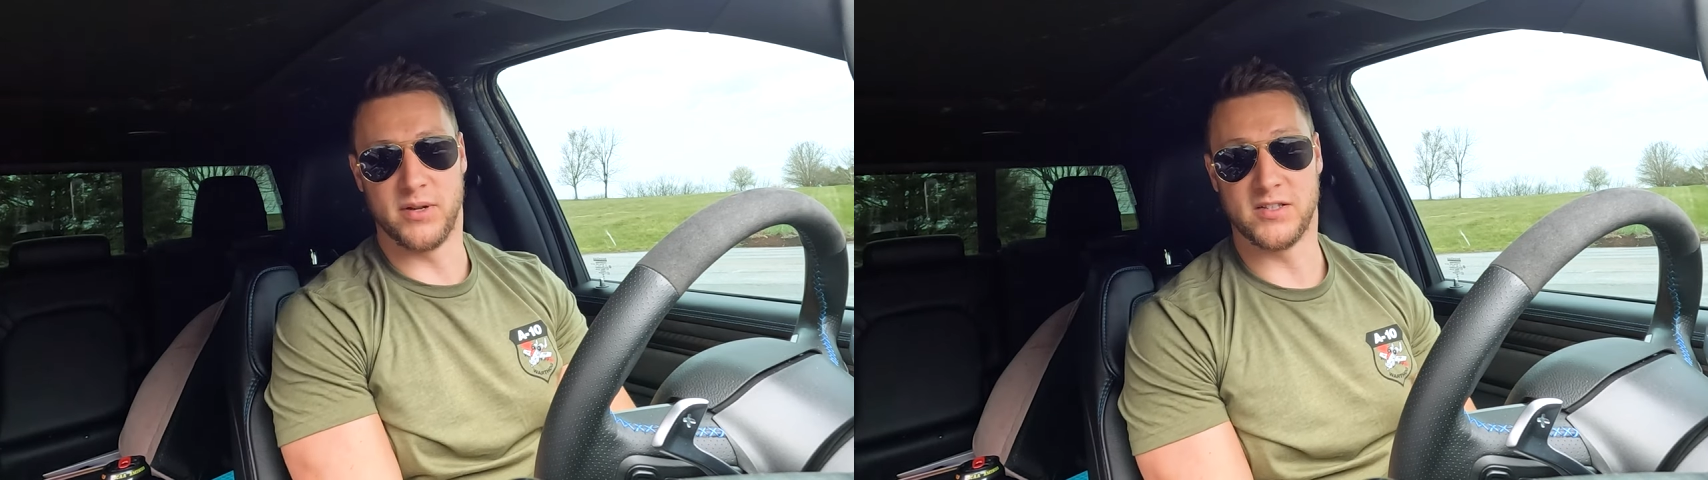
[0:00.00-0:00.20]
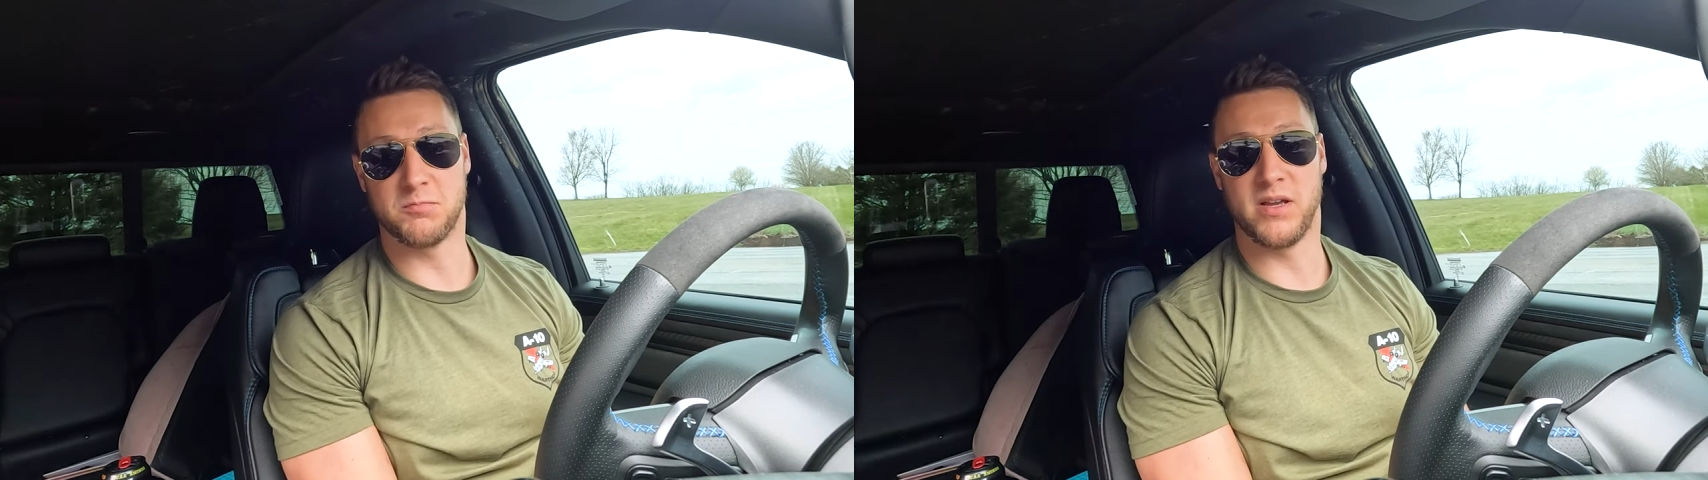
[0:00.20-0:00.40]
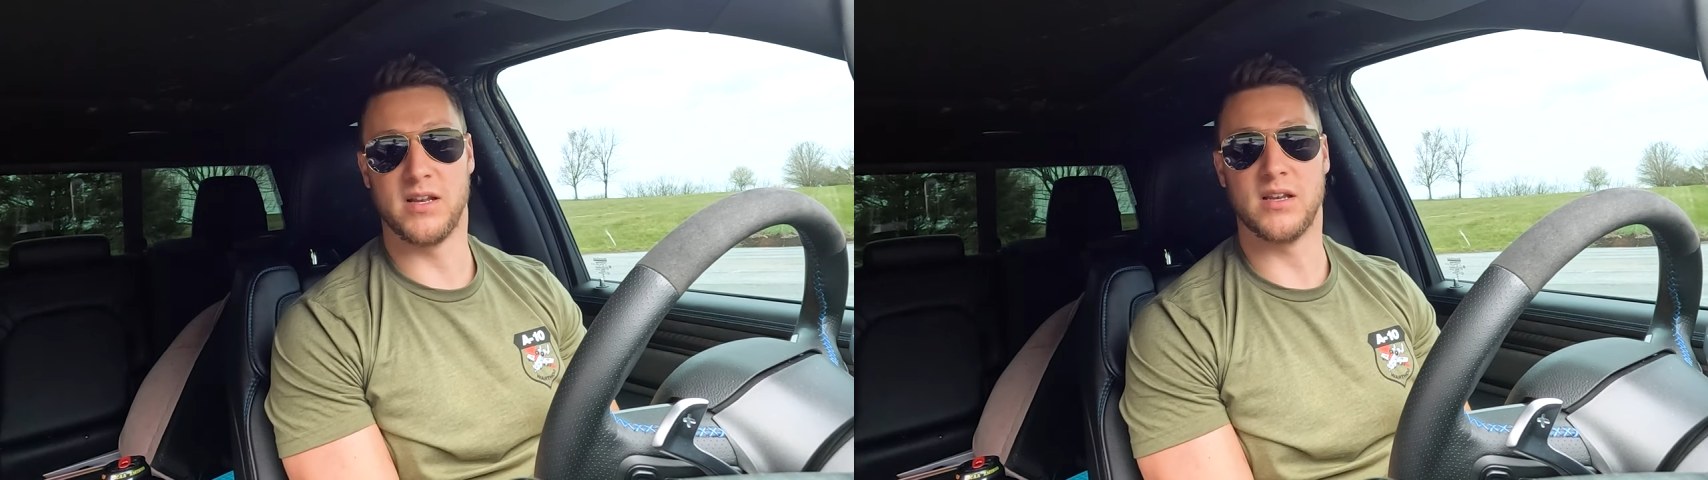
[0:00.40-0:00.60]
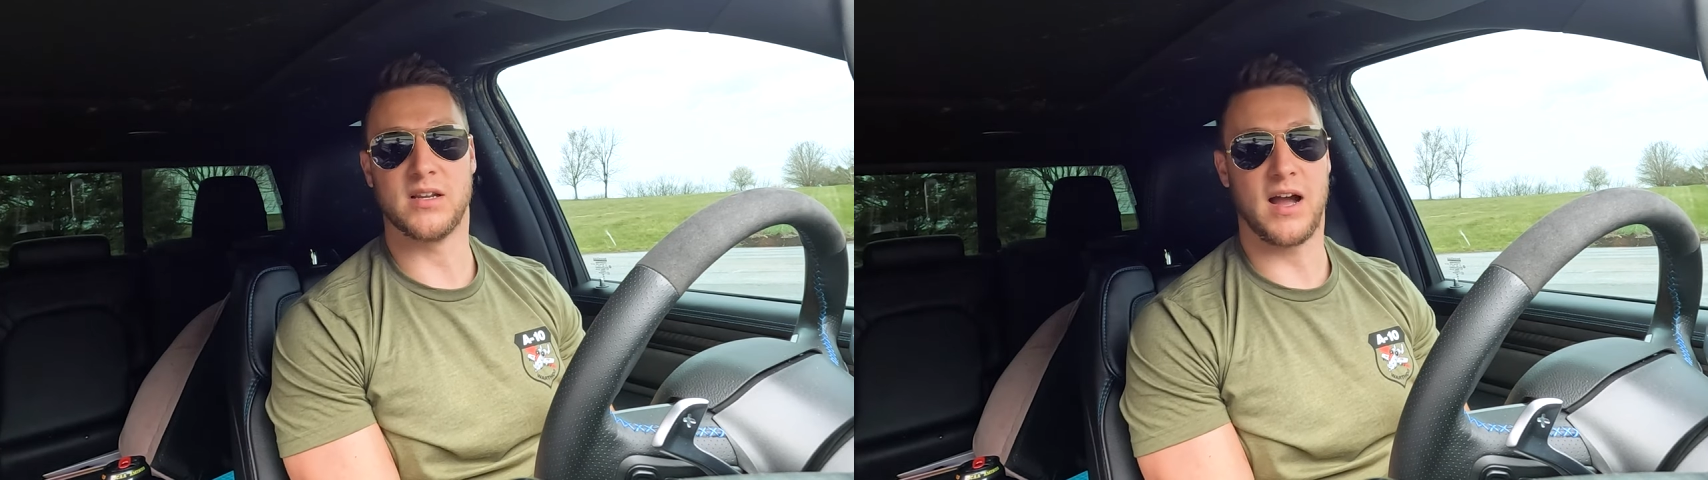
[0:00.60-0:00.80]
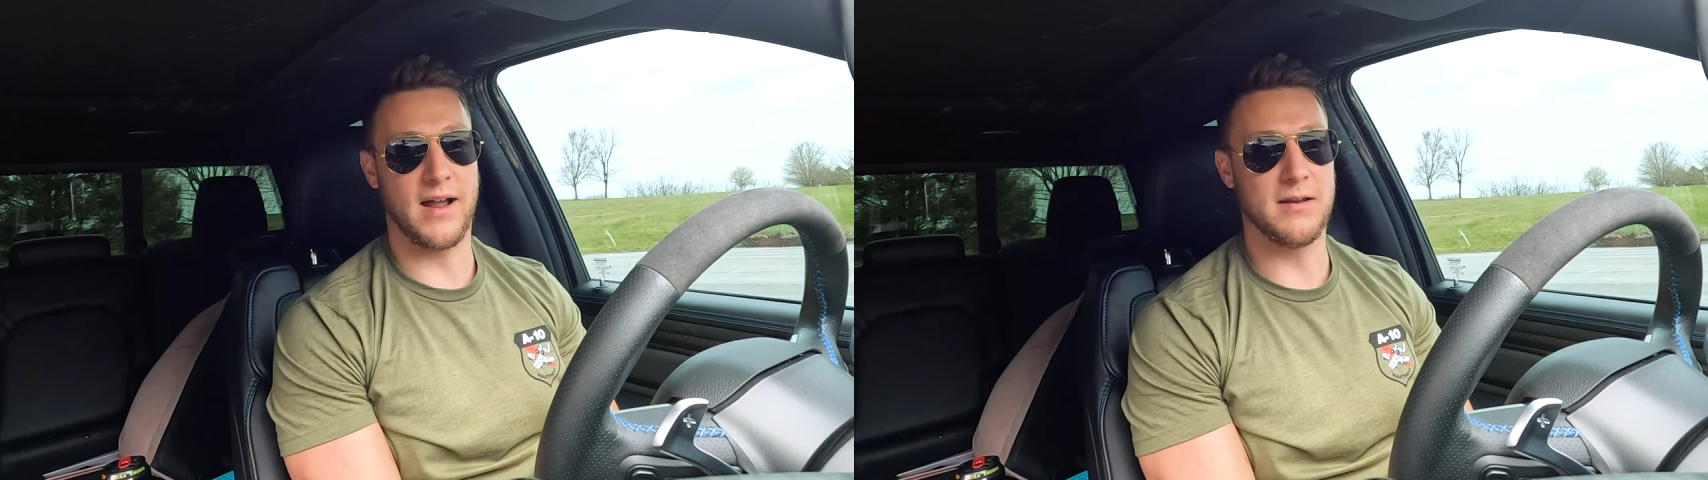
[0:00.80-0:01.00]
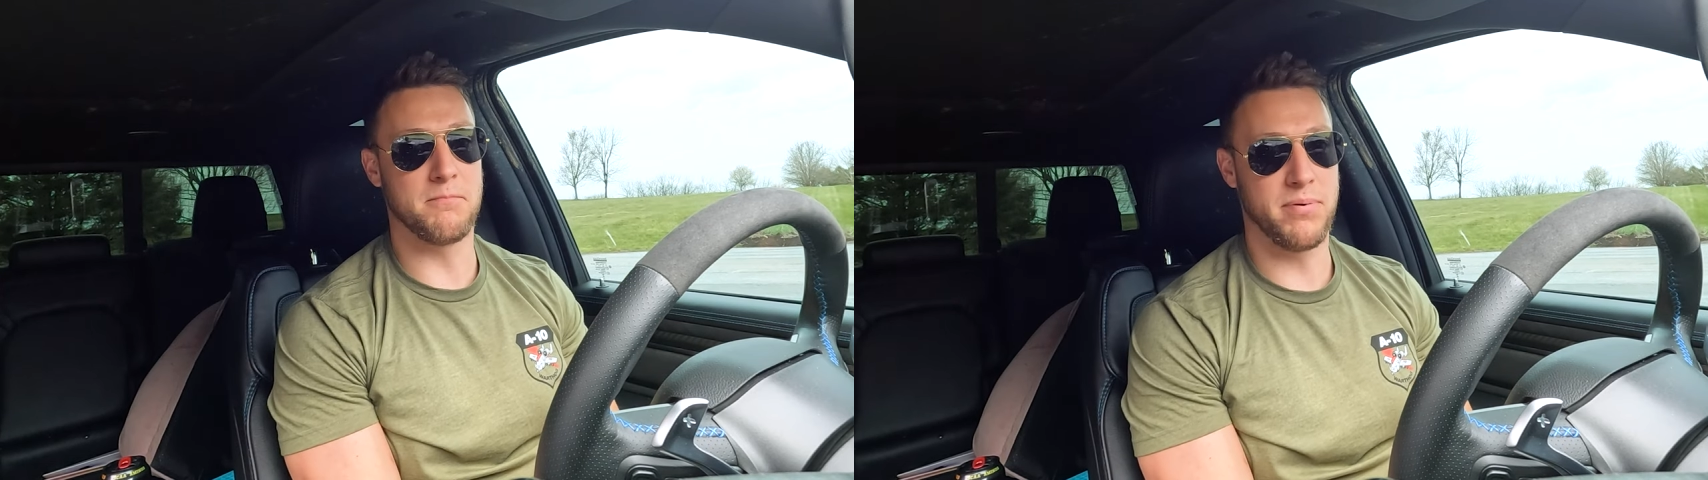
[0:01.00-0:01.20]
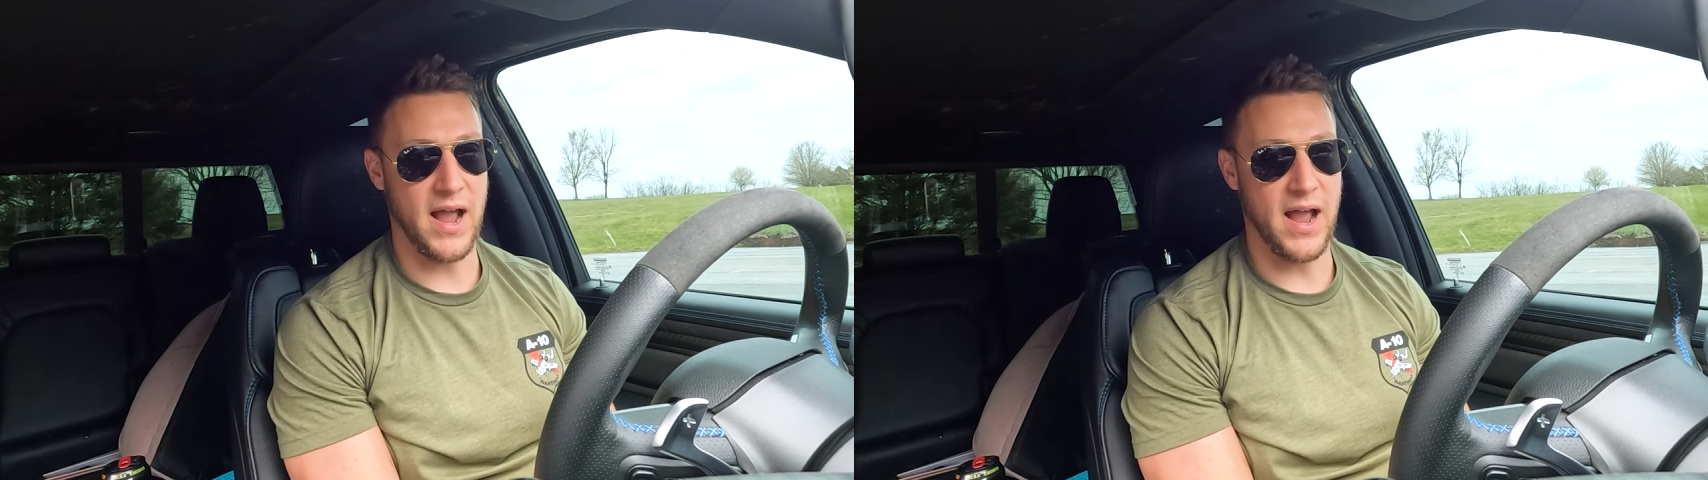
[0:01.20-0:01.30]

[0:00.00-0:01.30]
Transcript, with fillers: but it's been kind of